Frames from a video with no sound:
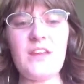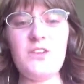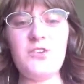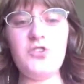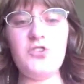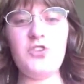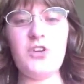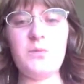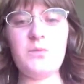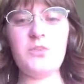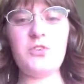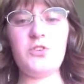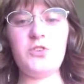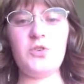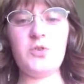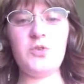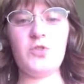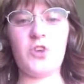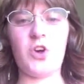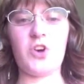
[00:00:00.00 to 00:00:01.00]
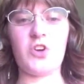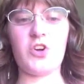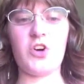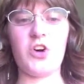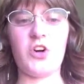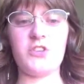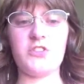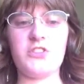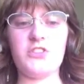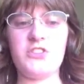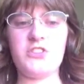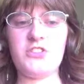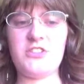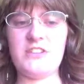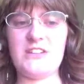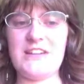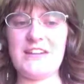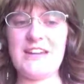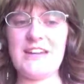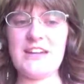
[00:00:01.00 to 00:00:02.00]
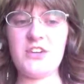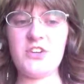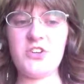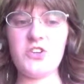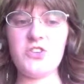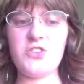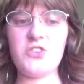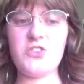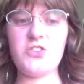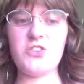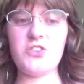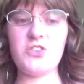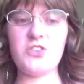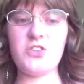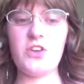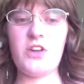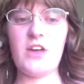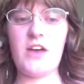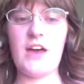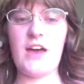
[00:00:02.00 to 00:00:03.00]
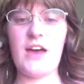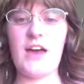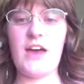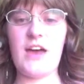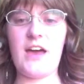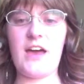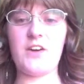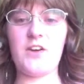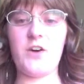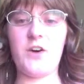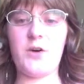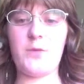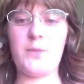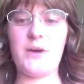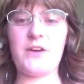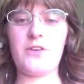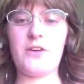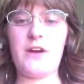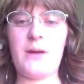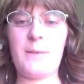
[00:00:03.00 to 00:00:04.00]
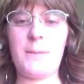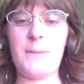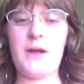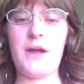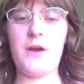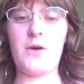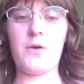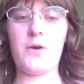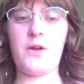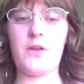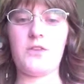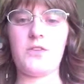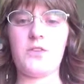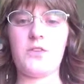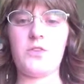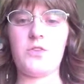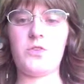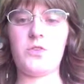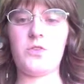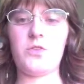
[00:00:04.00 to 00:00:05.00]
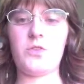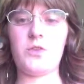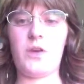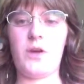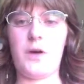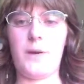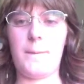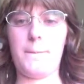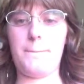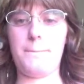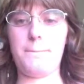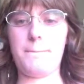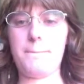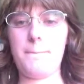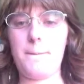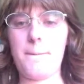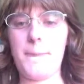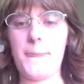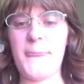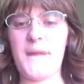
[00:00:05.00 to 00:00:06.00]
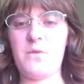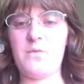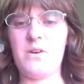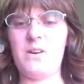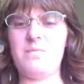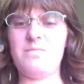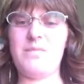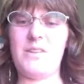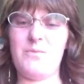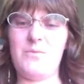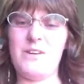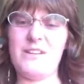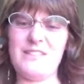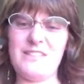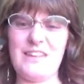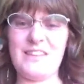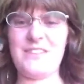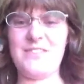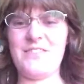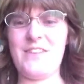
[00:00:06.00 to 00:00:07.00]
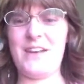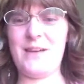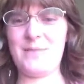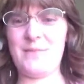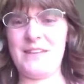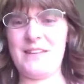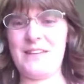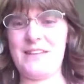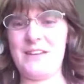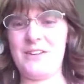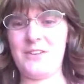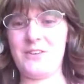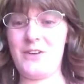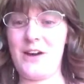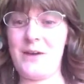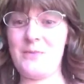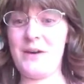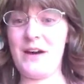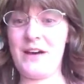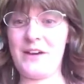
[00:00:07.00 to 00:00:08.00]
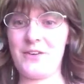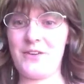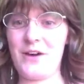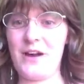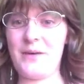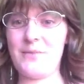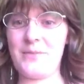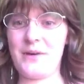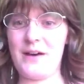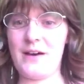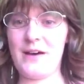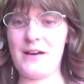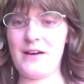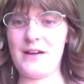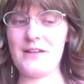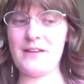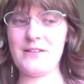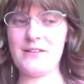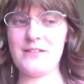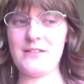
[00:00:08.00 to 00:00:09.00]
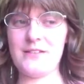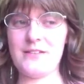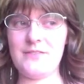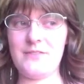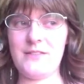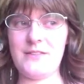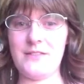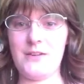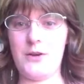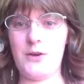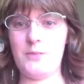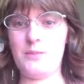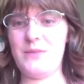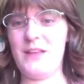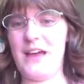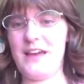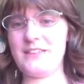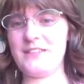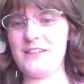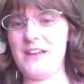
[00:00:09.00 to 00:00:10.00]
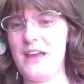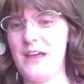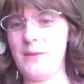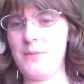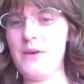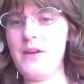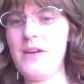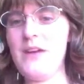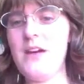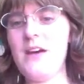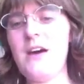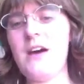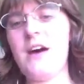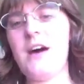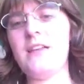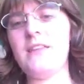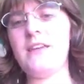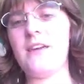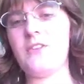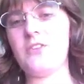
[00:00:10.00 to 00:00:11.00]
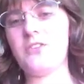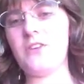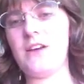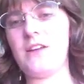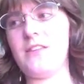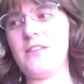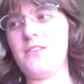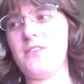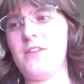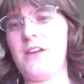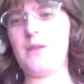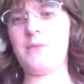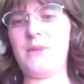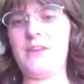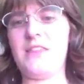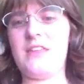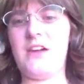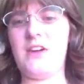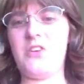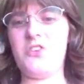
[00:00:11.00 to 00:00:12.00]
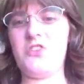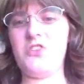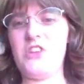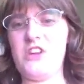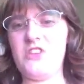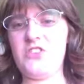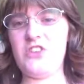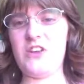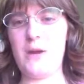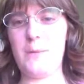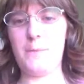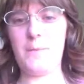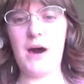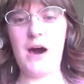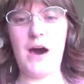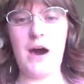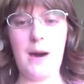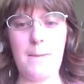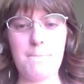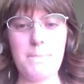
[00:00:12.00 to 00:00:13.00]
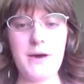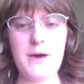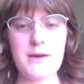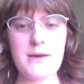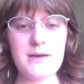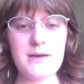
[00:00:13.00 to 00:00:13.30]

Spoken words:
Gym shoes are called sneakers. I call my grandparents, well, on one side of the family, they're grandma and grandpa, last name. On the other side of the family, they're Gigi and Pop.